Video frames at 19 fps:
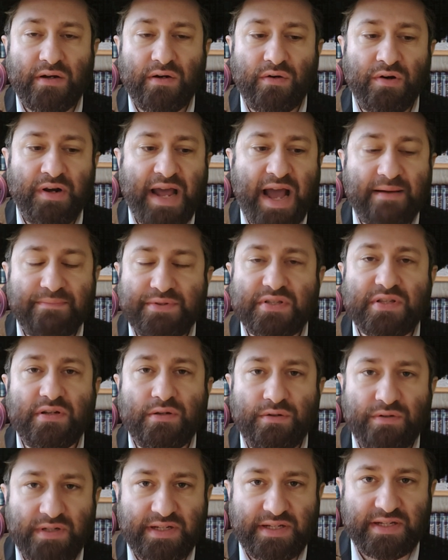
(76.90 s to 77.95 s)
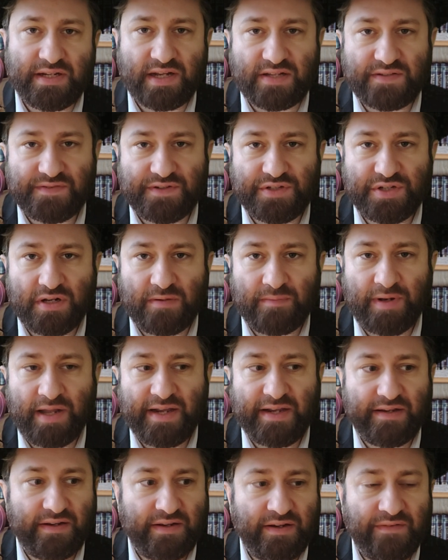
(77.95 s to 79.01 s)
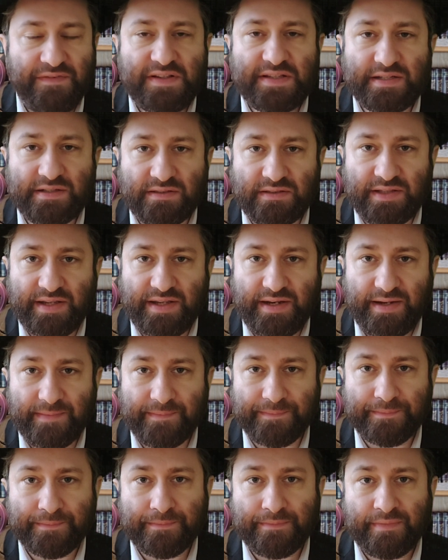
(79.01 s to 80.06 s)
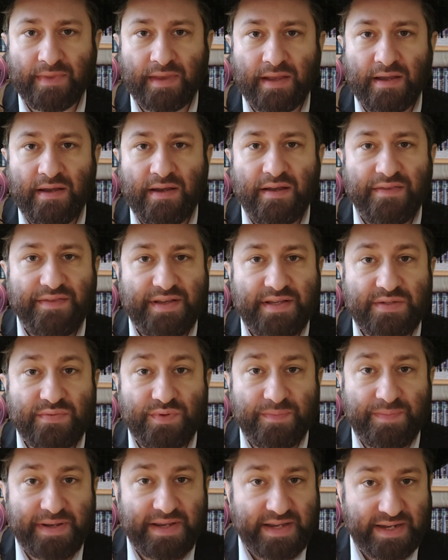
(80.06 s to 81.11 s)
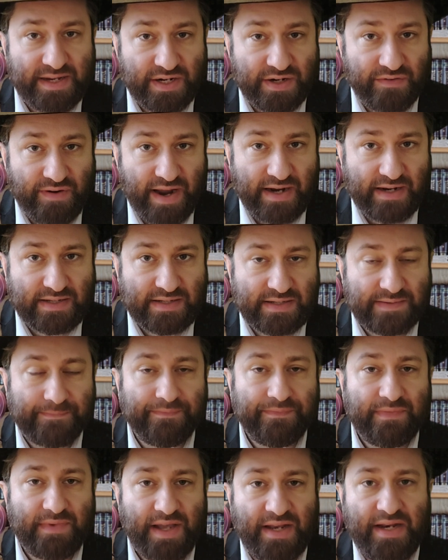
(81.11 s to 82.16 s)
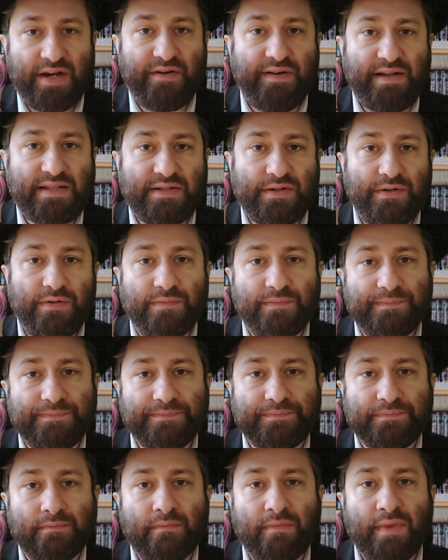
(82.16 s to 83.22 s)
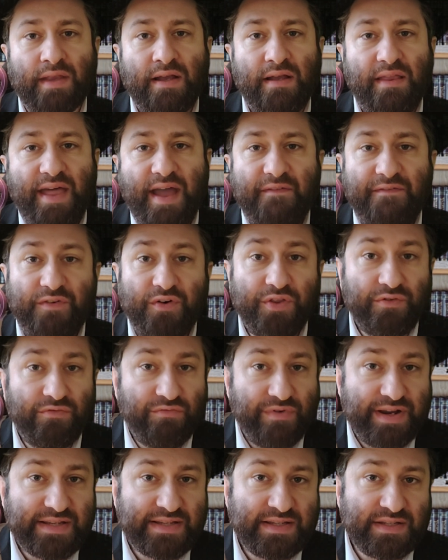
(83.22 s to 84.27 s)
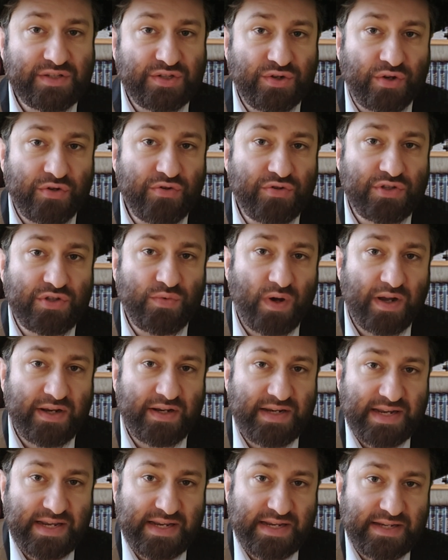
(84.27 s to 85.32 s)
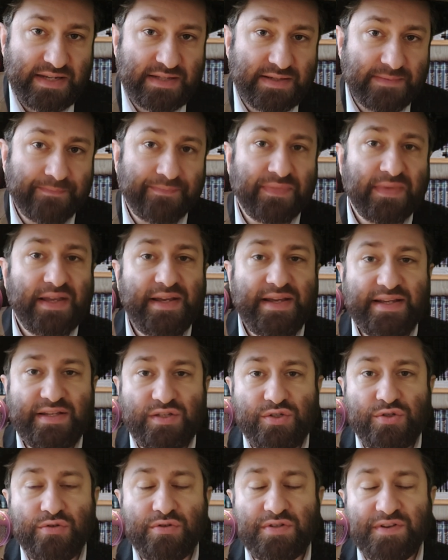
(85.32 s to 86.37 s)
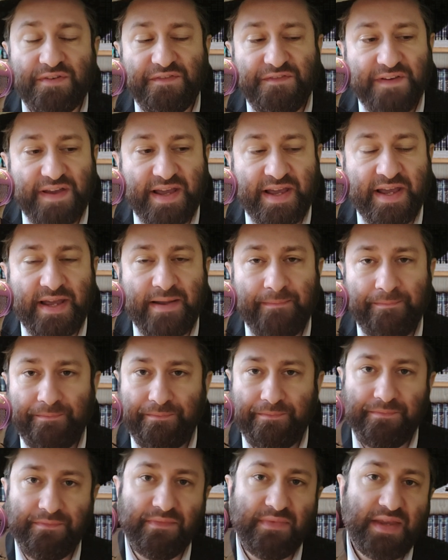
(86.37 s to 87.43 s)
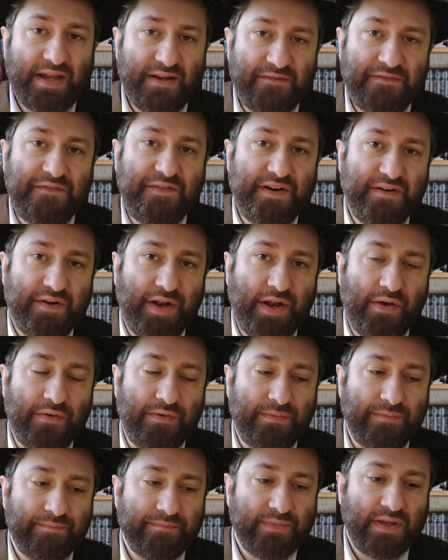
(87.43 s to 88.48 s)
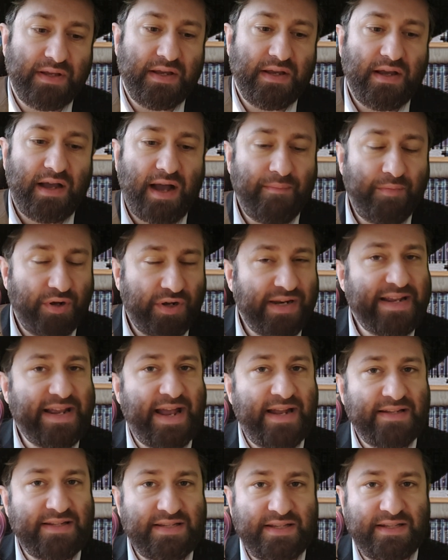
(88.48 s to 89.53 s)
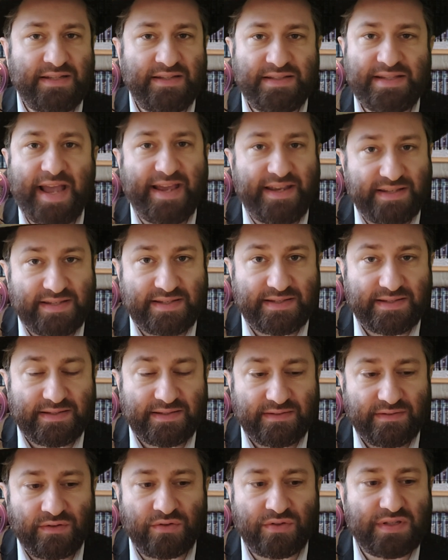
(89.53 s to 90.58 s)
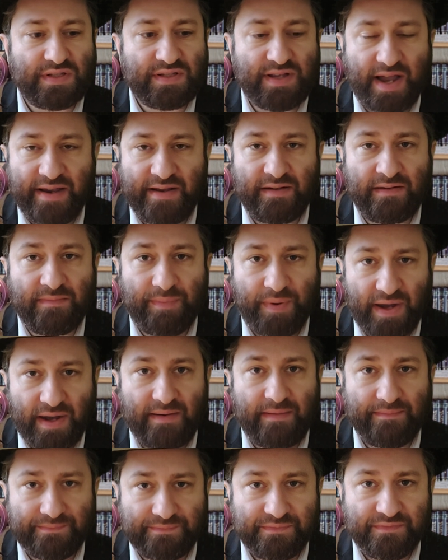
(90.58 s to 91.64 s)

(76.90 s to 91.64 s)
or an absolute need, chas v'shalom, like a physical need. This would be incorrect and heretical. Therefore, the reason to not use the word need is due to fear and fear alone. I'm not going to get into taste or style, but